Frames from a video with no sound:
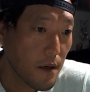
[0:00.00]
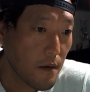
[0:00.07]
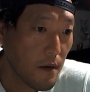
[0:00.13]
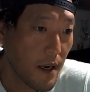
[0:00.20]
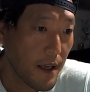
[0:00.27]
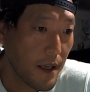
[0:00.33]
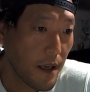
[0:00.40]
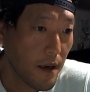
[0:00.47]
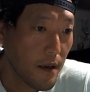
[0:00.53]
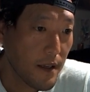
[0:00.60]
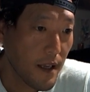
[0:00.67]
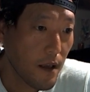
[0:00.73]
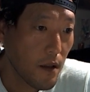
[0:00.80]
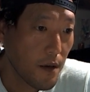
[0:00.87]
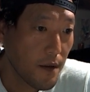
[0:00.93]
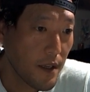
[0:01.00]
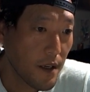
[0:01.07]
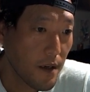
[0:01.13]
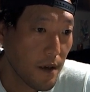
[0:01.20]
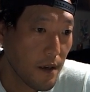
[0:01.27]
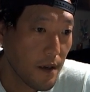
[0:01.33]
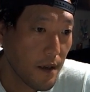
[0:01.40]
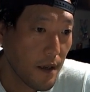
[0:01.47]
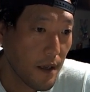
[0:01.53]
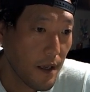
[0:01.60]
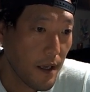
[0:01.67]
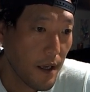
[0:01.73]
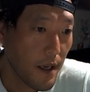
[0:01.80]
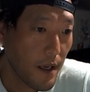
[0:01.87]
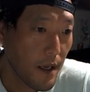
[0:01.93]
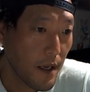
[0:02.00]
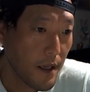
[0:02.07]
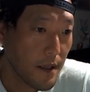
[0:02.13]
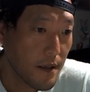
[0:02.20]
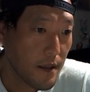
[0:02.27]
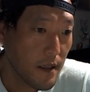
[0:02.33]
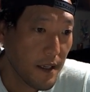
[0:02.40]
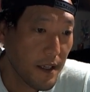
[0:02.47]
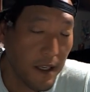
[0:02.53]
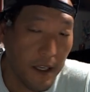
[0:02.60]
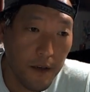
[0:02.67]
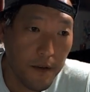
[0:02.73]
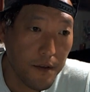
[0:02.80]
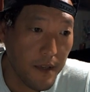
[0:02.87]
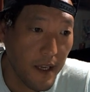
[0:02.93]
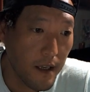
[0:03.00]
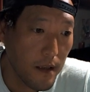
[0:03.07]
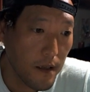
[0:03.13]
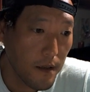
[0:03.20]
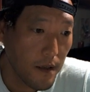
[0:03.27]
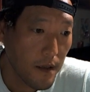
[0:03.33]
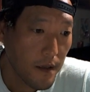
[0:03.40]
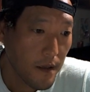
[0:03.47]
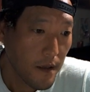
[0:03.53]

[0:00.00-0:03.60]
right here, download here. And click here to download.